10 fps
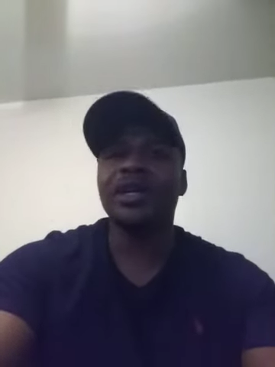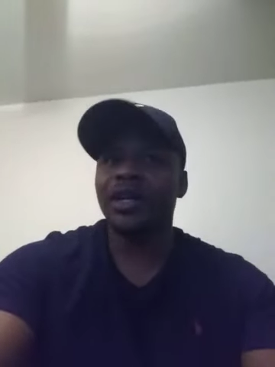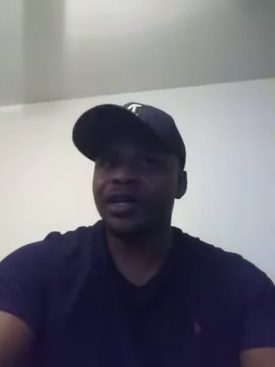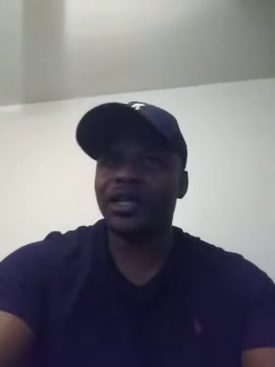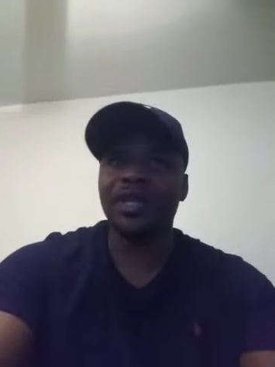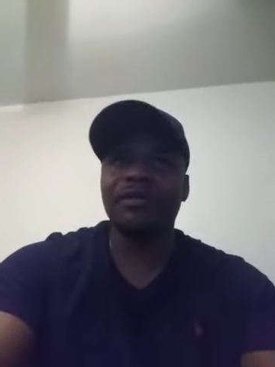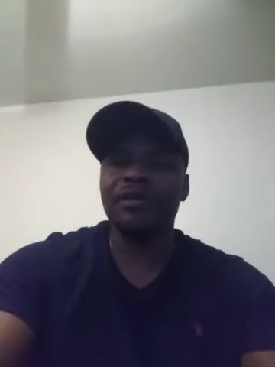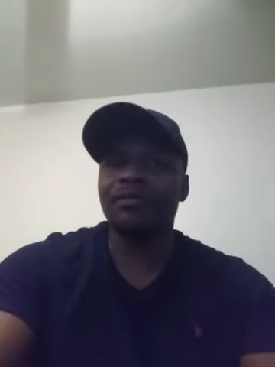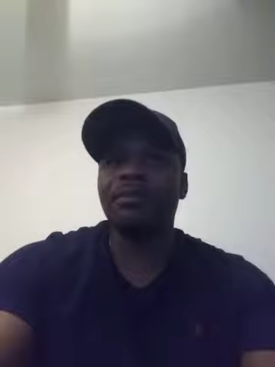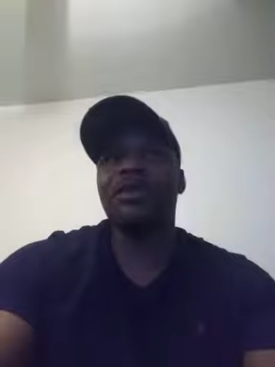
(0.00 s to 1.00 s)
to
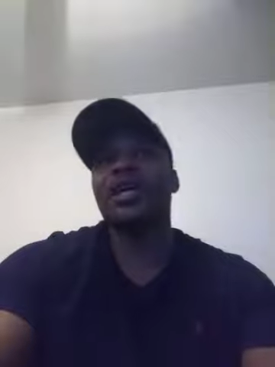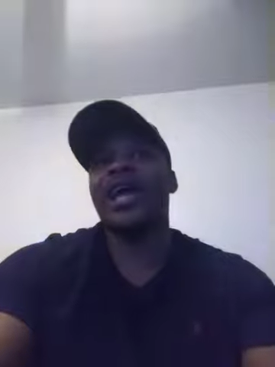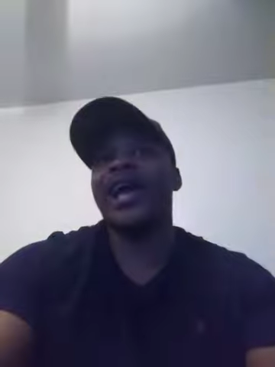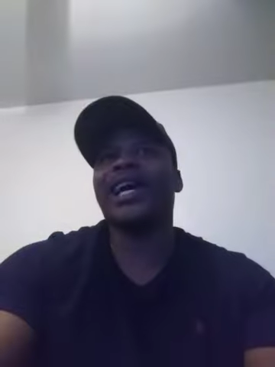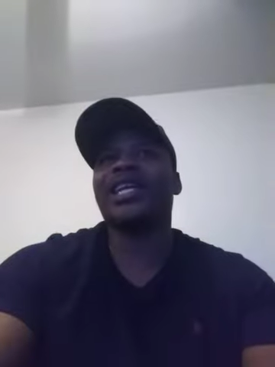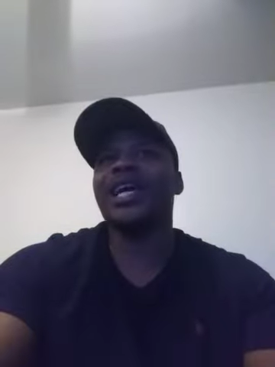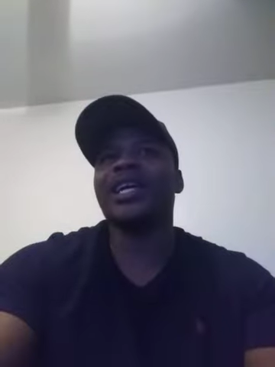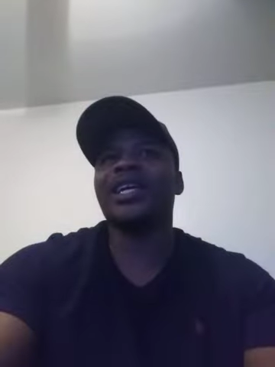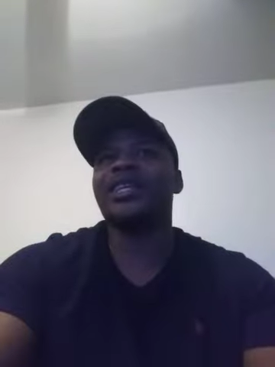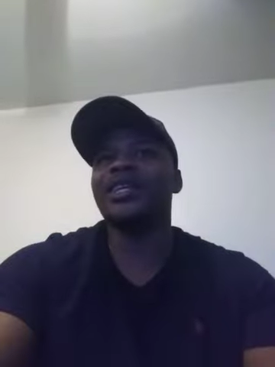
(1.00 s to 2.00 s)
even act
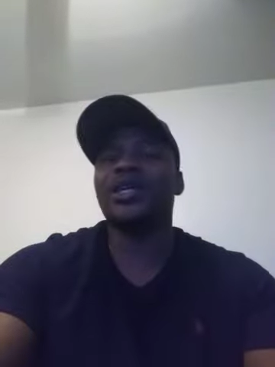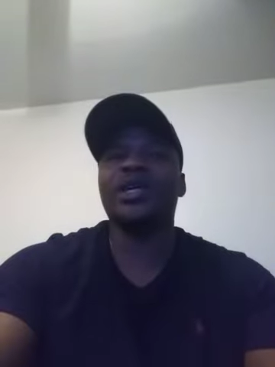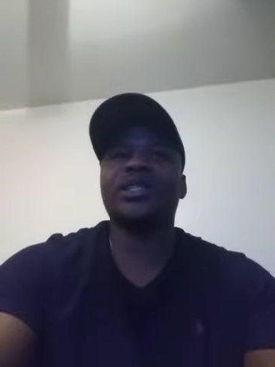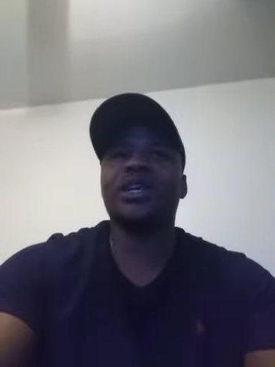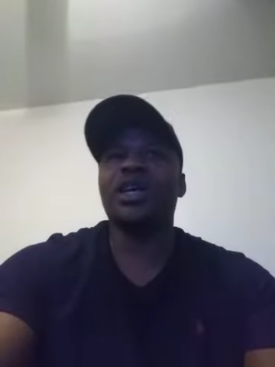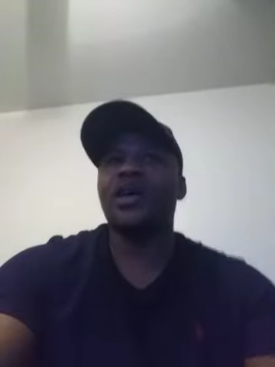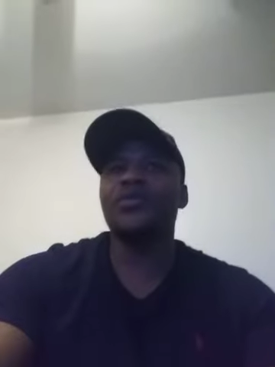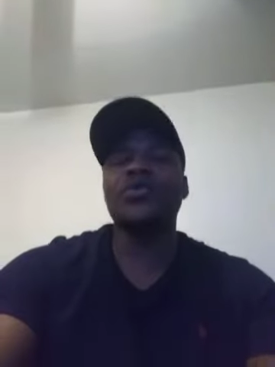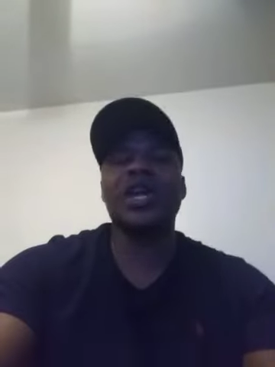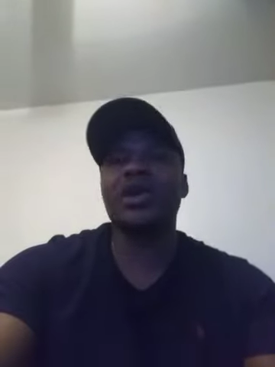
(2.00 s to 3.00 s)
like it does. If
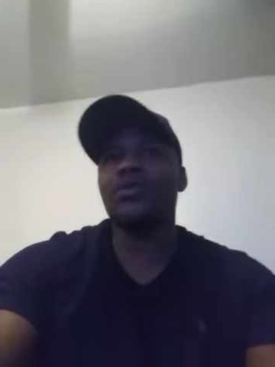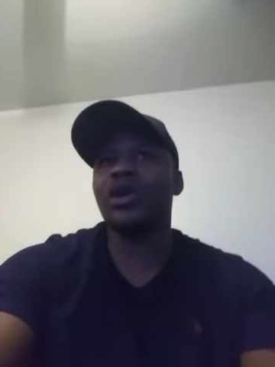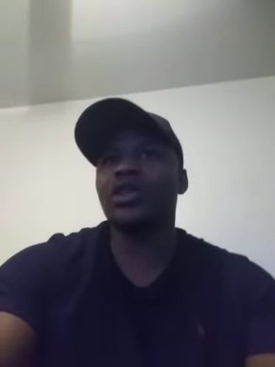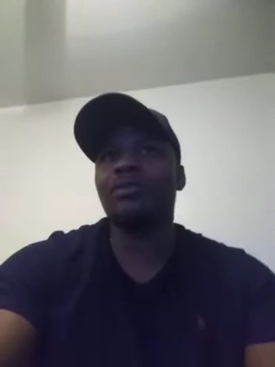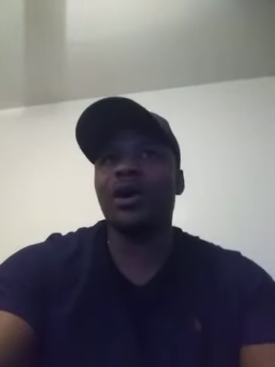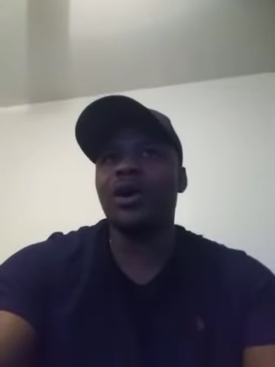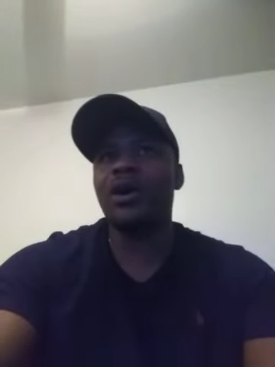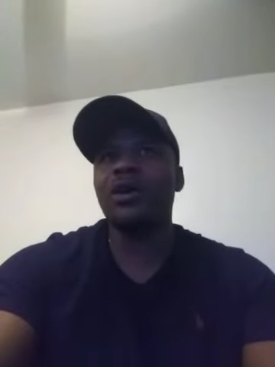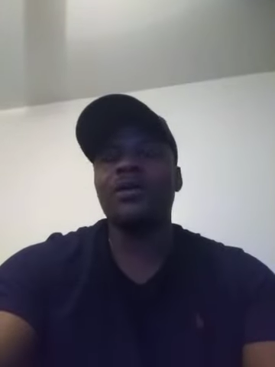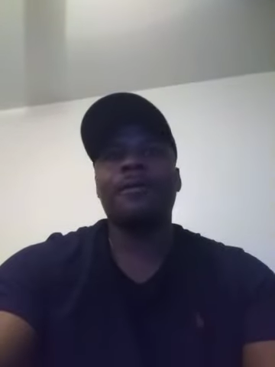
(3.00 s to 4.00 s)
you can't run the
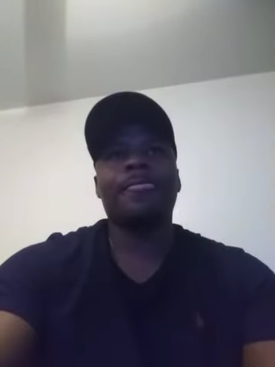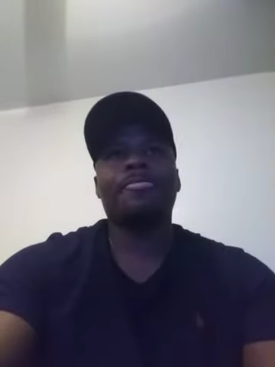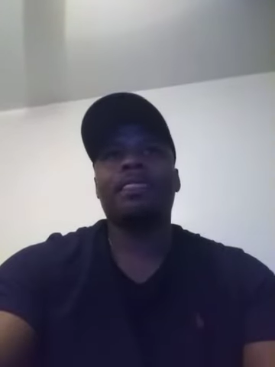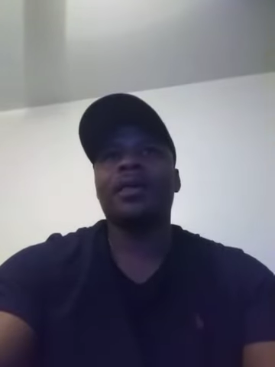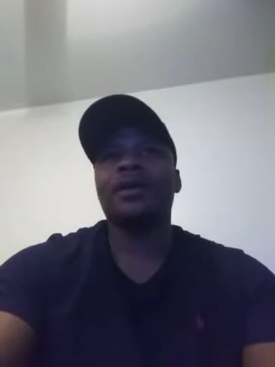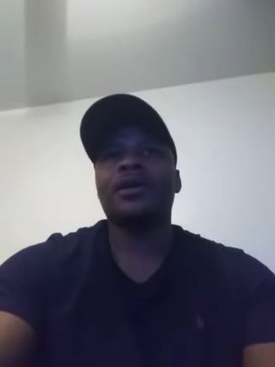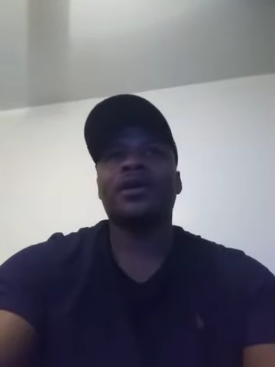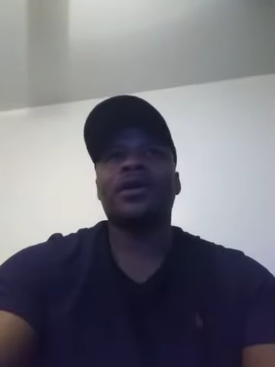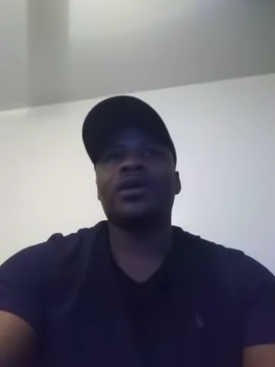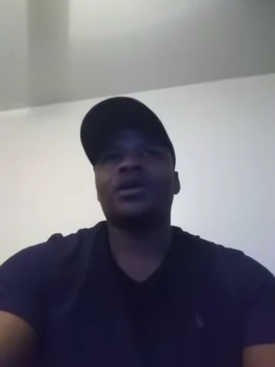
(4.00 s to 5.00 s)
ball,
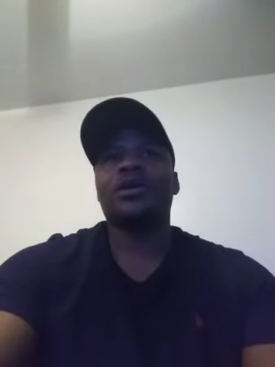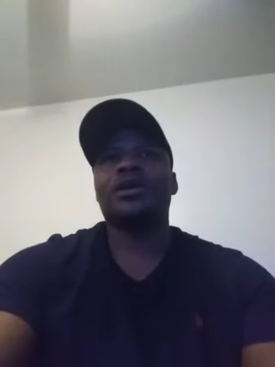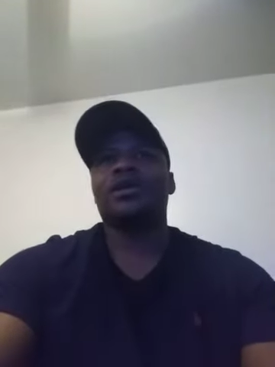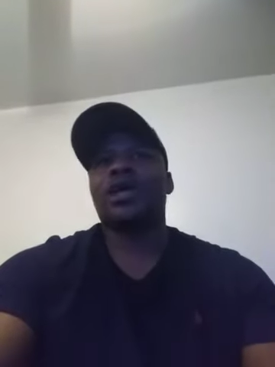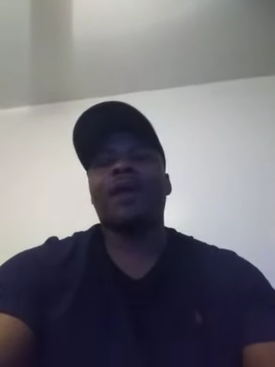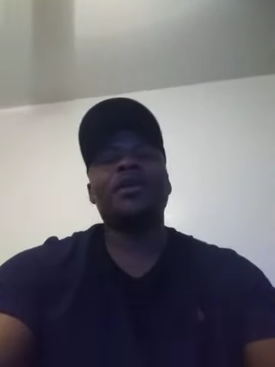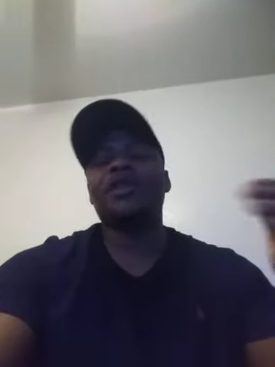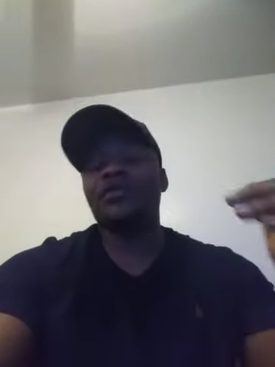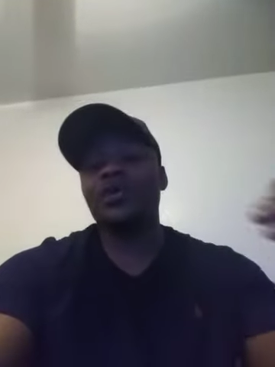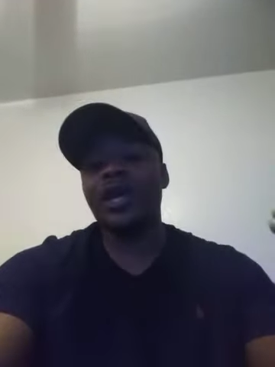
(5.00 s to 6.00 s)
I mean,
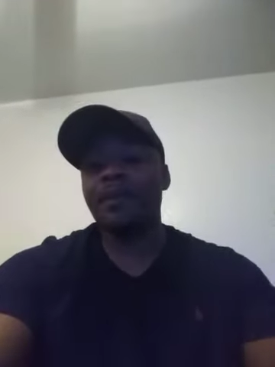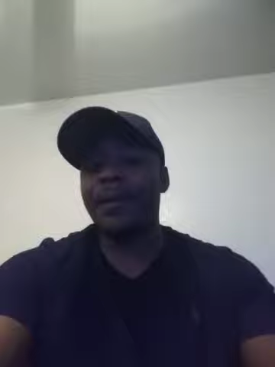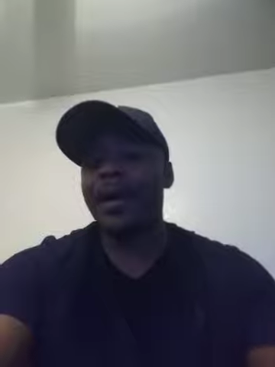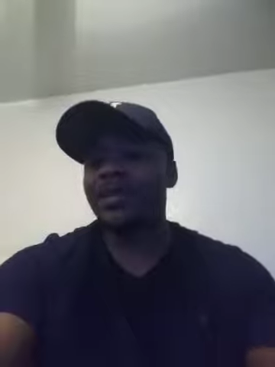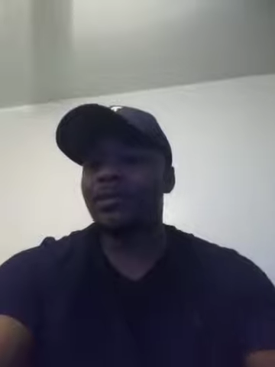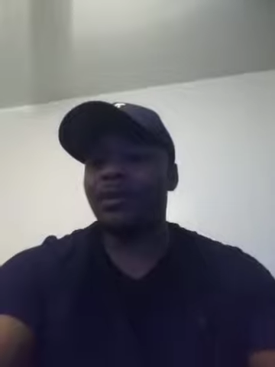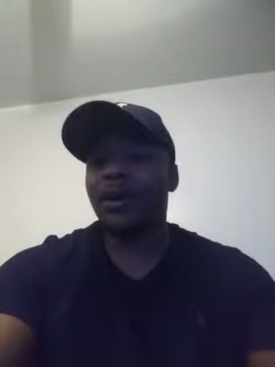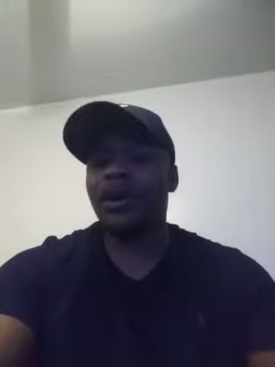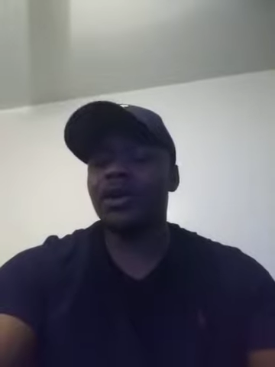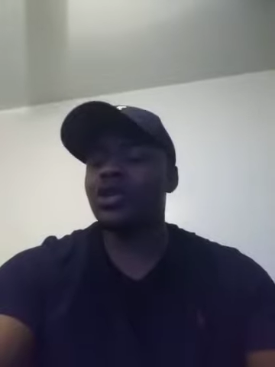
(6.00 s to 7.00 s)
if you can't pass the
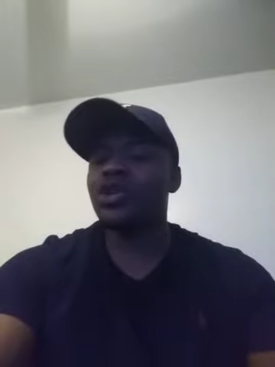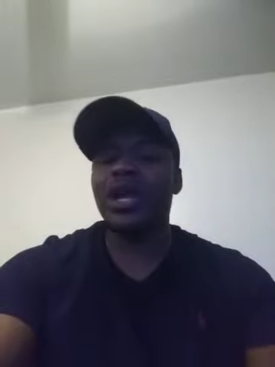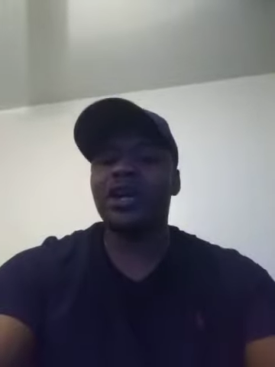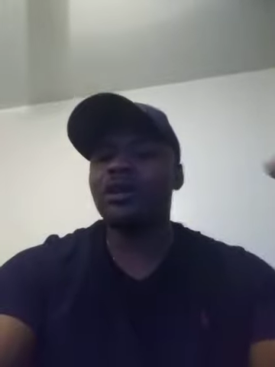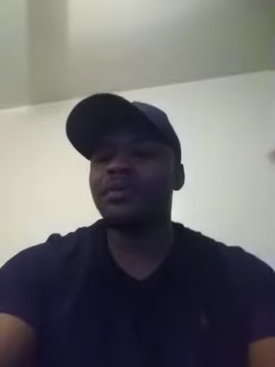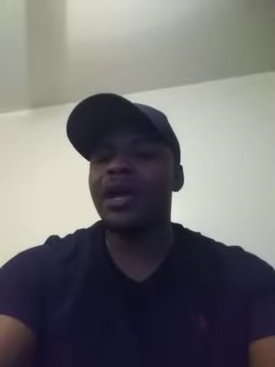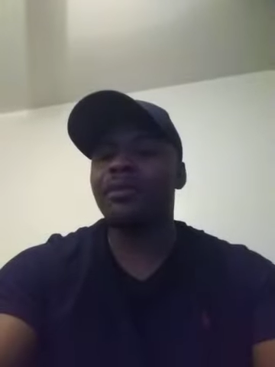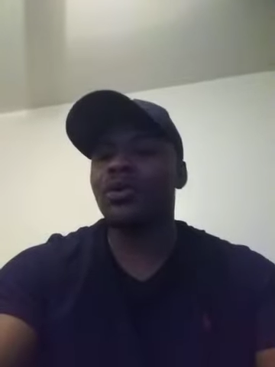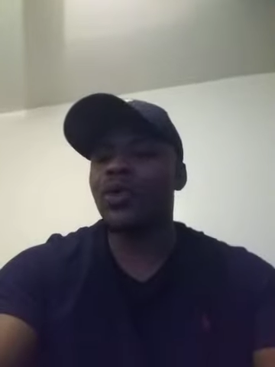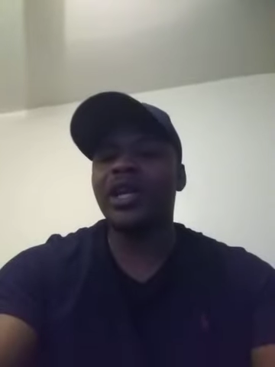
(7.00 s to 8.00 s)
ball, you're not going to be able
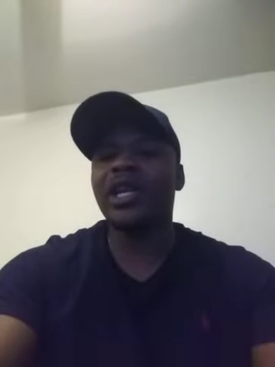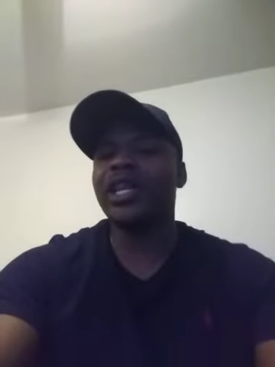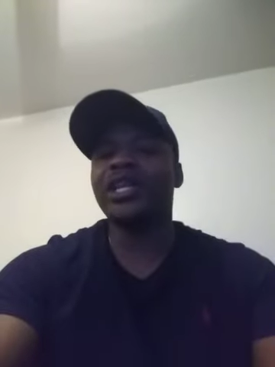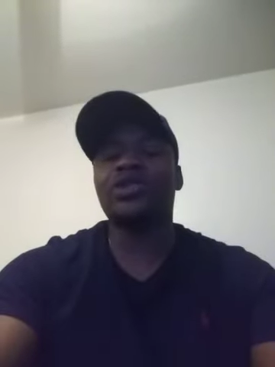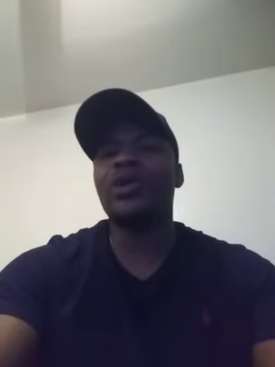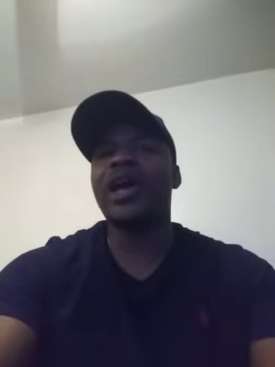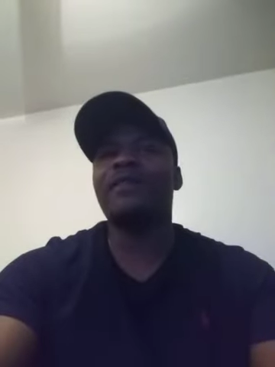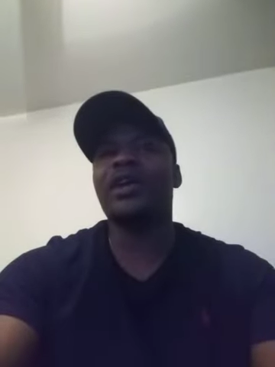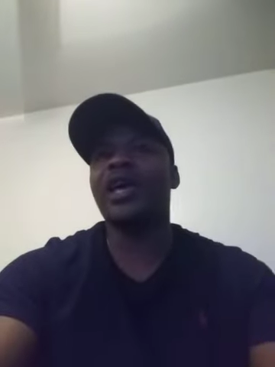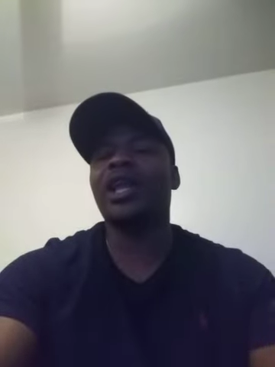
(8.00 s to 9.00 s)
to run it unless you have
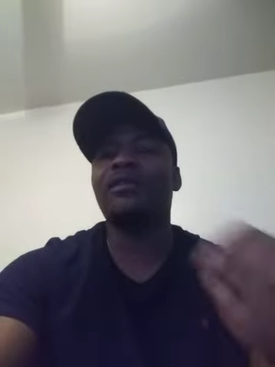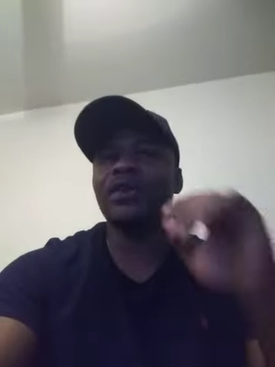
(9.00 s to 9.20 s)
a hell of an